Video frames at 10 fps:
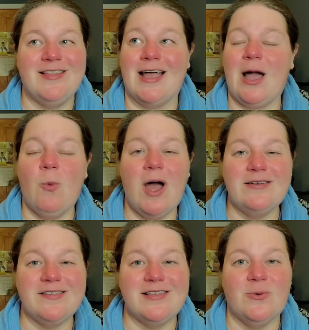Like, I
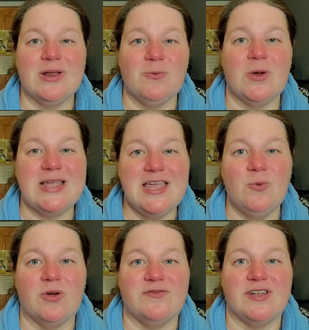wanted to see what, what he
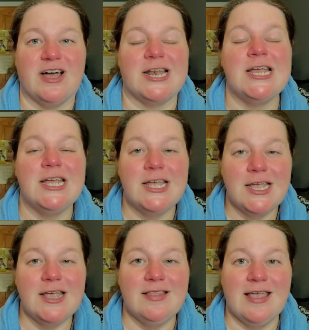would have done
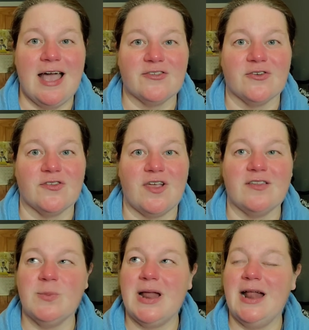in The
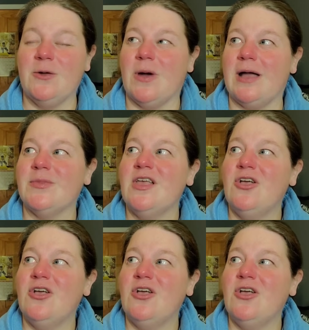Exorcist. But anyway,